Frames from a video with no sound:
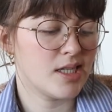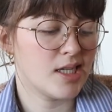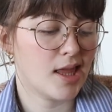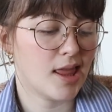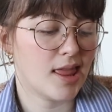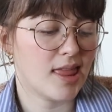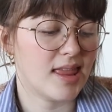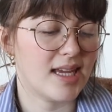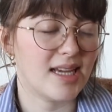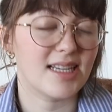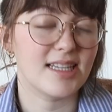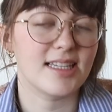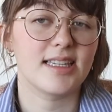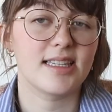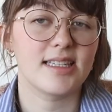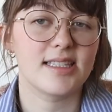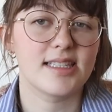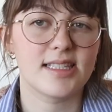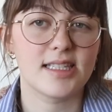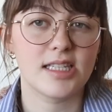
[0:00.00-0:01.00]

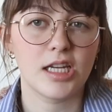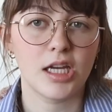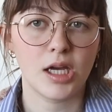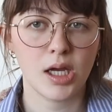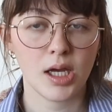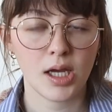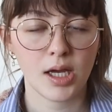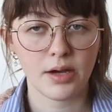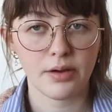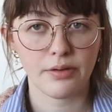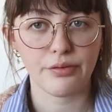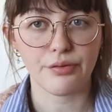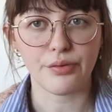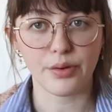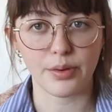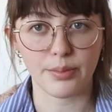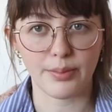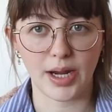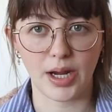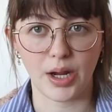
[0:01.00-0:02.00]
things
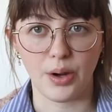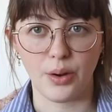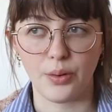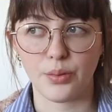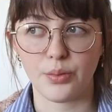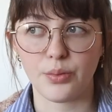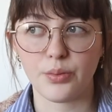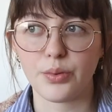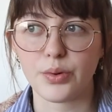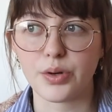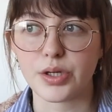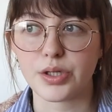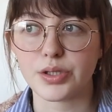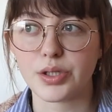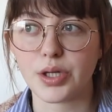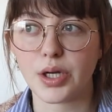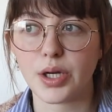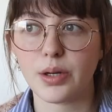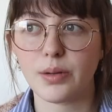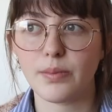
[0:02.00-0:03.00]
for my own
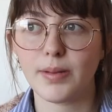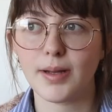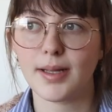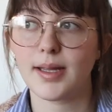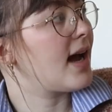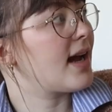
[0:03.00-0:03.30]
wardrobe.